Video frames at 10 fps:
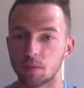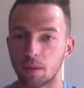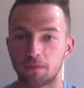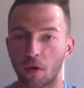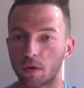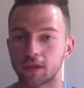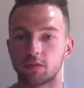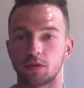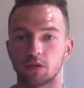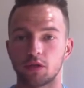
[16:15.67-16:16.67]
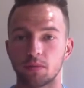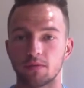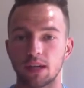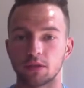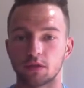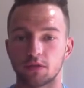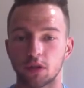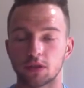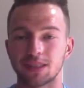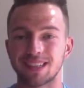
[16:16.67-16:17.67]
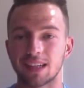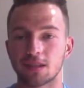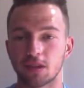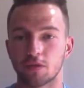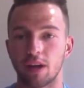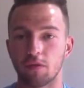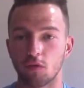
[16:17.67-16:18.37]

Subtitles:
but focus with your supervisors first because that's going to create